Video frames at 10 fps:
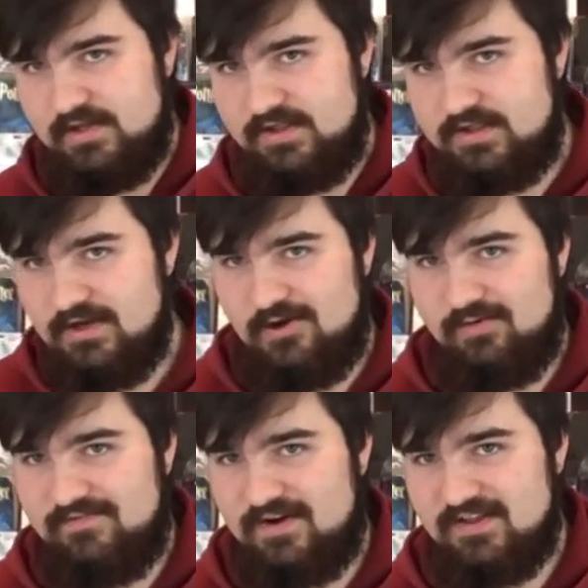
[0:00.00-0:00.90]
So,
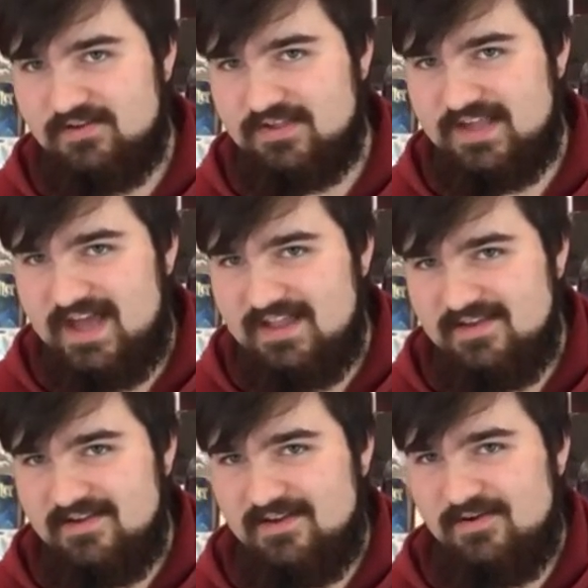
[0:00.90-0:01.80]
with all those
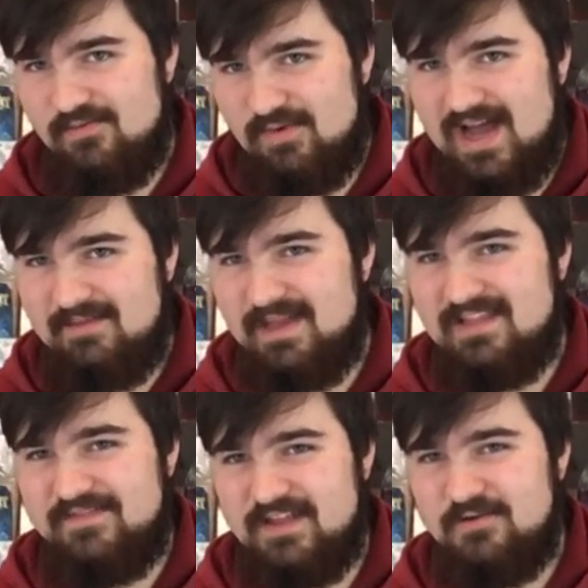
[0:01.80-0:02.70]
said, why I made
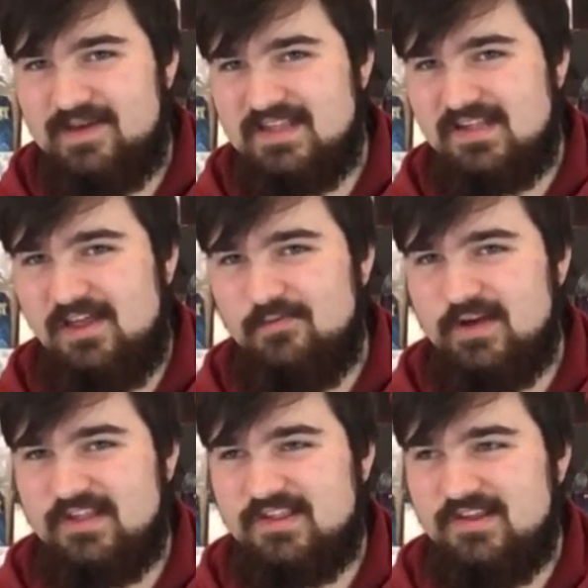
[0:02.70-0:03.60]
the video basically
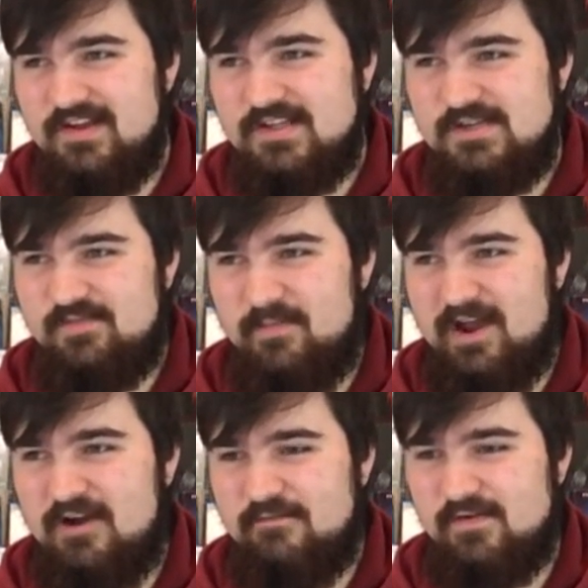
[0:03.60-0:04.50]
was to
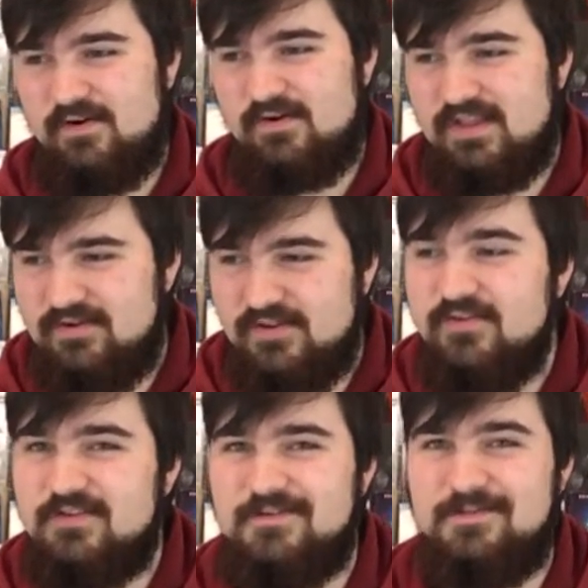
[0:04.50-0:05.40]
prepare for their
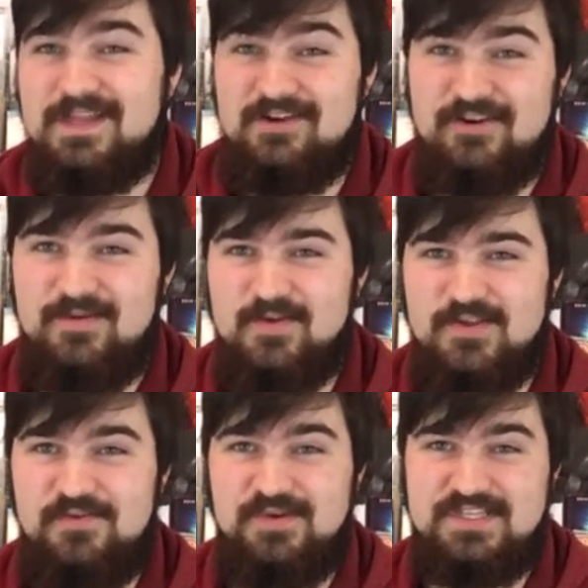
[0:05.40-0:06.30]
newest film, The
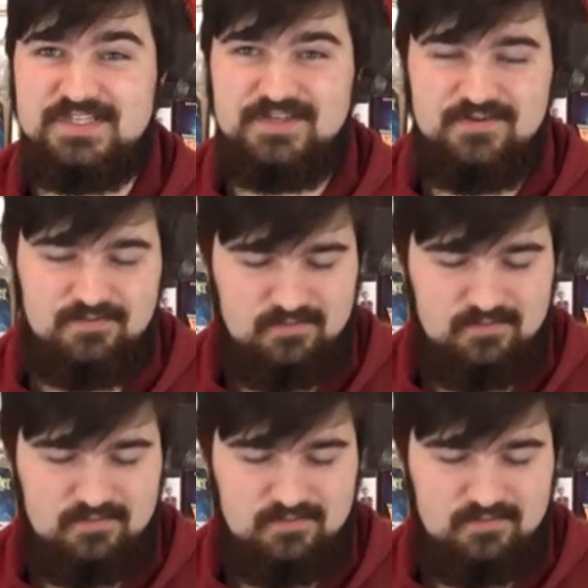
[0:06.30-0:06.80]
Incredibles 2, which